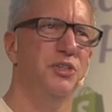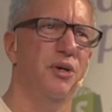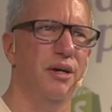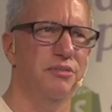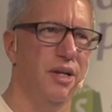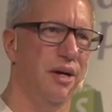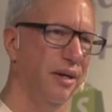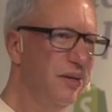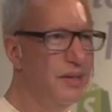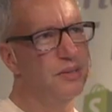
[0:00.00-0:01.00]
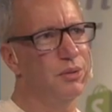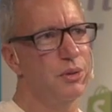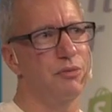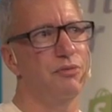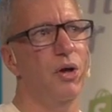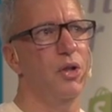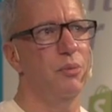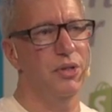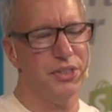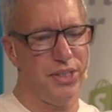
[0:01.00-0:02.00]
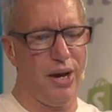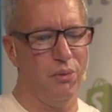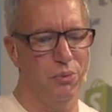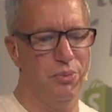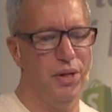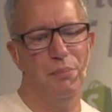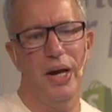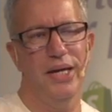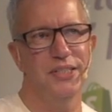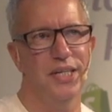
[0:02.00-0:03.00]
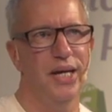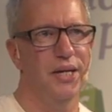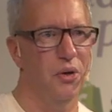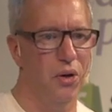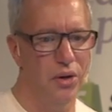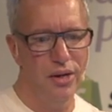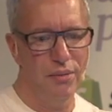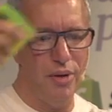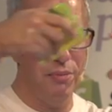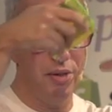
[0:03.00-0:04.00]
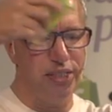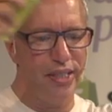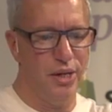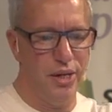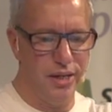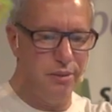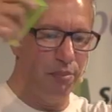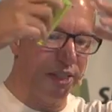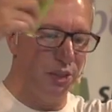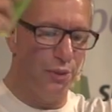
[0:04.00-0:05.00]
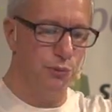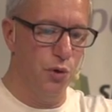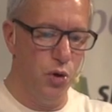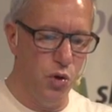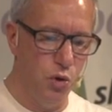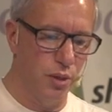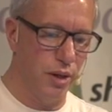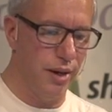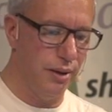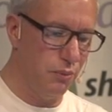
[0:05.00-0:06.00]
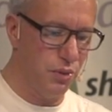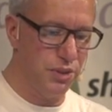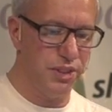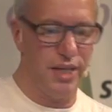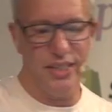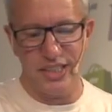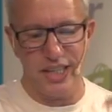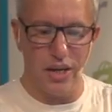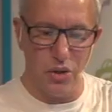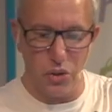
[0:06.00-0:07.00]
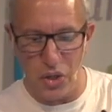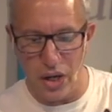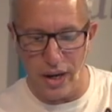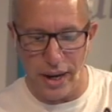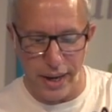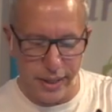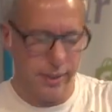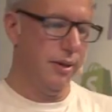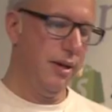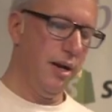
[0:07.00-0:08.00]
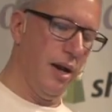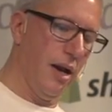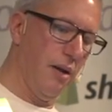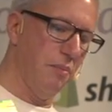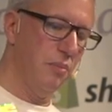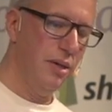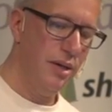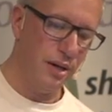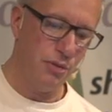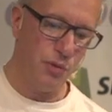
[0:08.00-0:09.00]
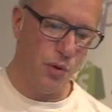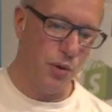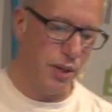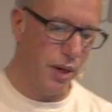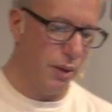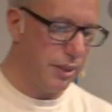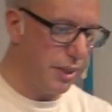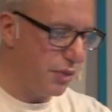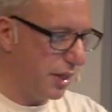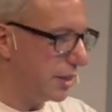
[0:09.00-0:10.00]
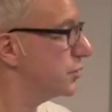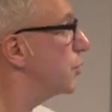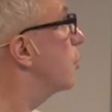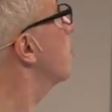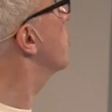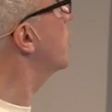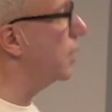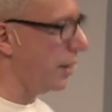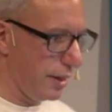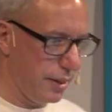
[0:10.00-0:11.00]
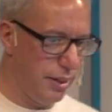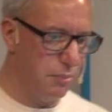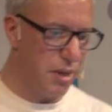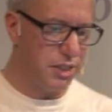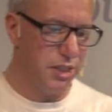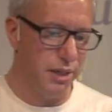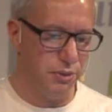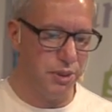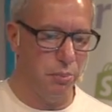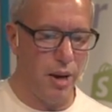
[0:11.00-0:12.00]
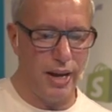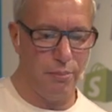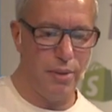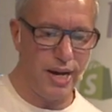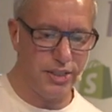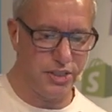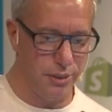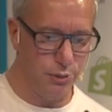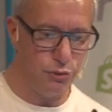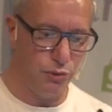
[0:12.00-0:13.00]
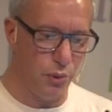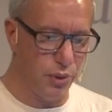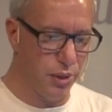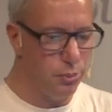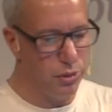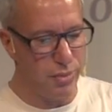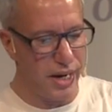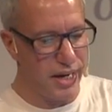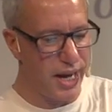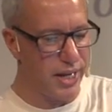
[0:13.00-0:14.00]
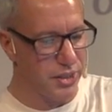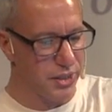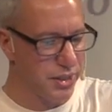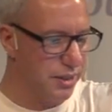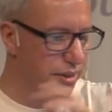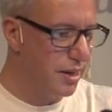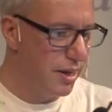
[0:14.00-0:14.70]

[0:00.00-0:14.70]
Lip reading: drives, like, the volume of the sound would be amazing, or maybe it's you imagine a room, and like, what does the internet look like? And I thought, I think I drew up there, like, imagine it was a black mass and it was floating above Manhattan, and,